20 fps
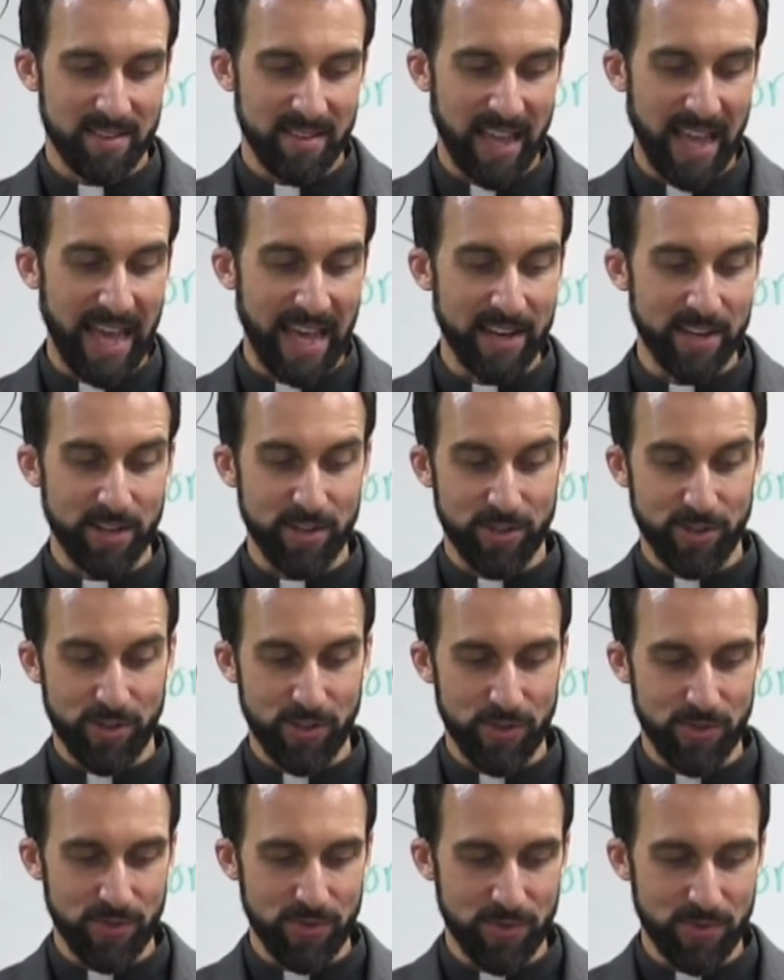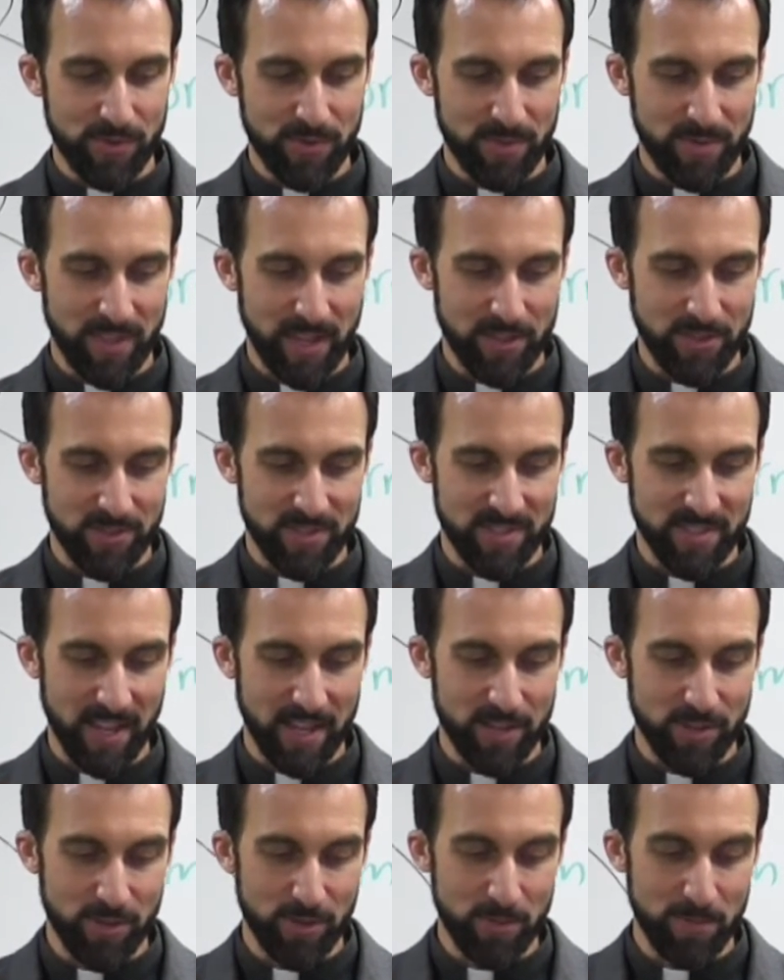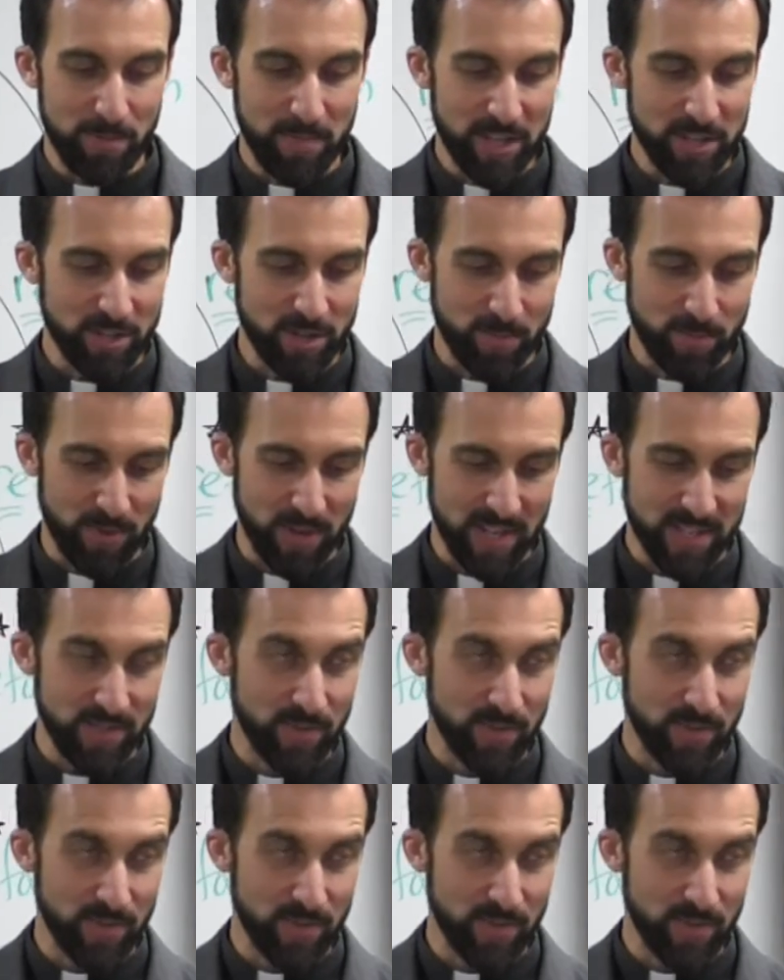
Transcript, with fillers: had two, that should say two bishoprics.